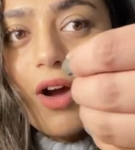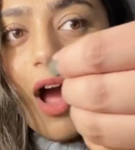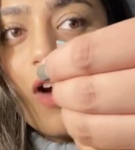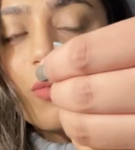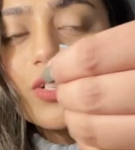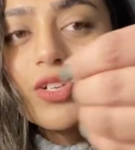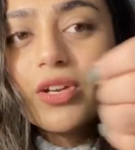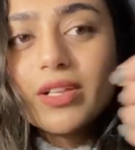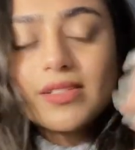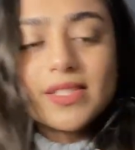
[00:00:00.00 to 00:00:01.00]
how much you
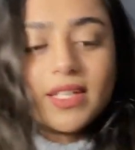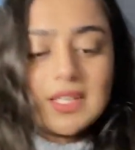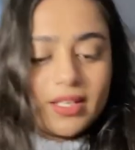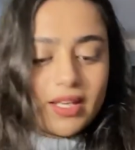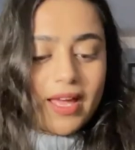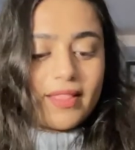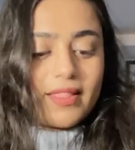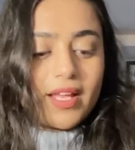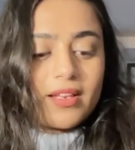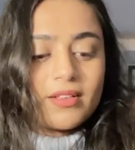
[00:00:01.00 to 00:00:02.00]
can see and
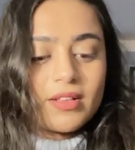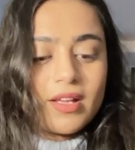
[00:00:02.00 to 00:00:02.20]
then